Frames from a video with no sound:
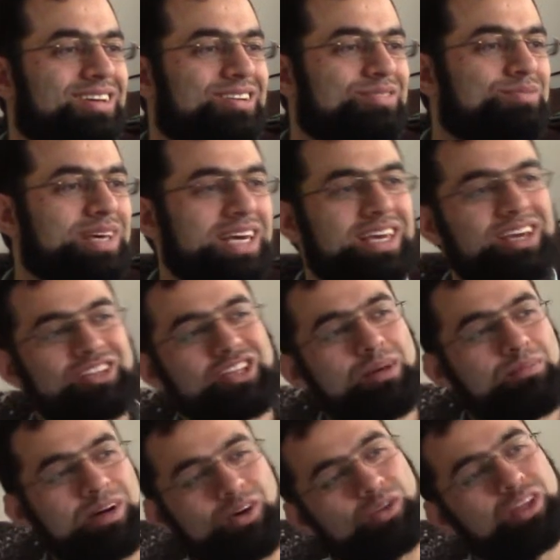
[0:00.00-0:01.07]
Making
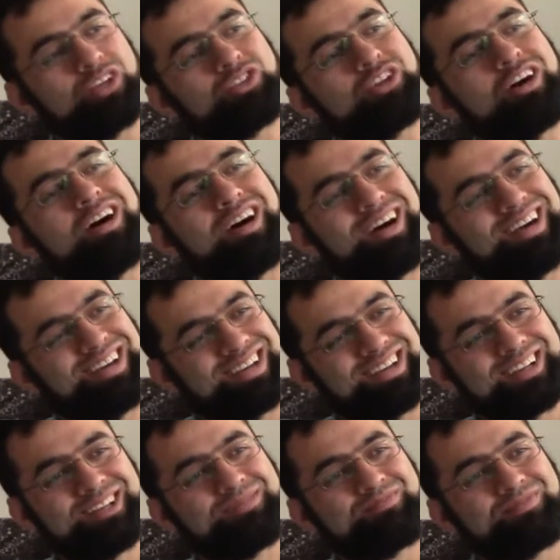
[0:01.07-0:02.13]
dhamma on the top.
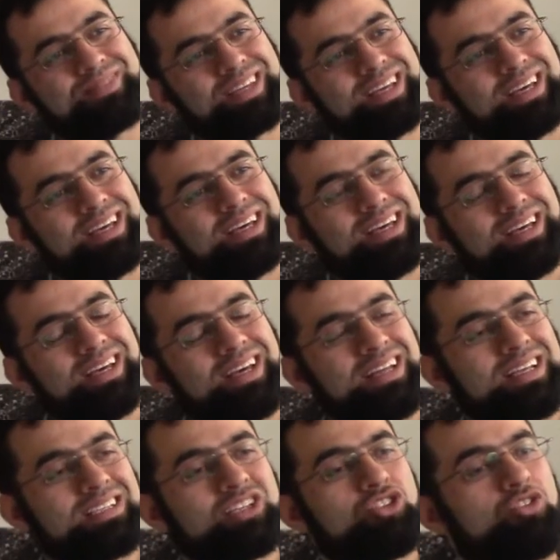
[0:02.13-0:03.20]
And
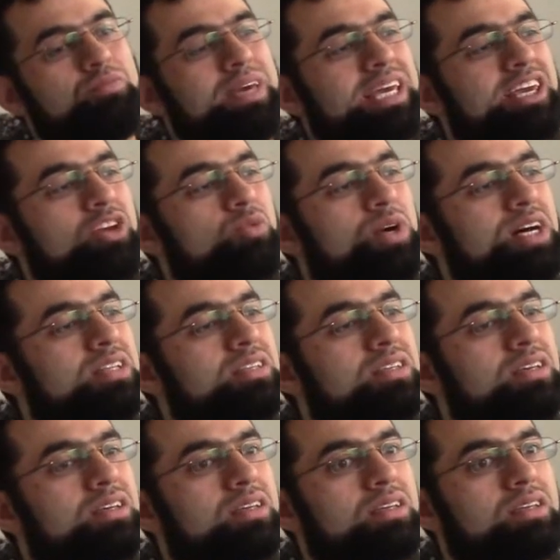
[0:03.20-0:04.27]
instead of making
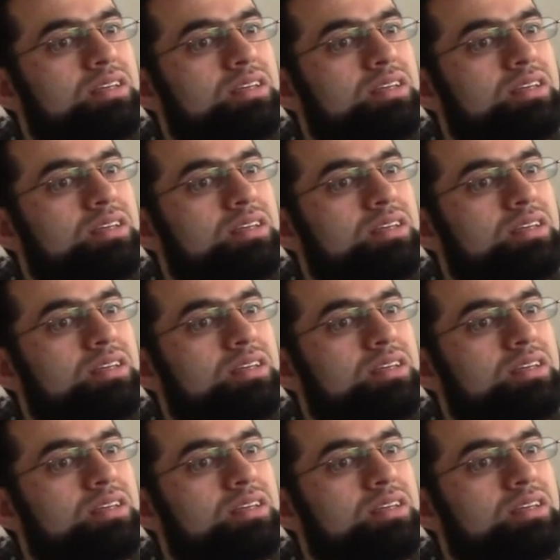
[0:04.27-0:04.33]
what?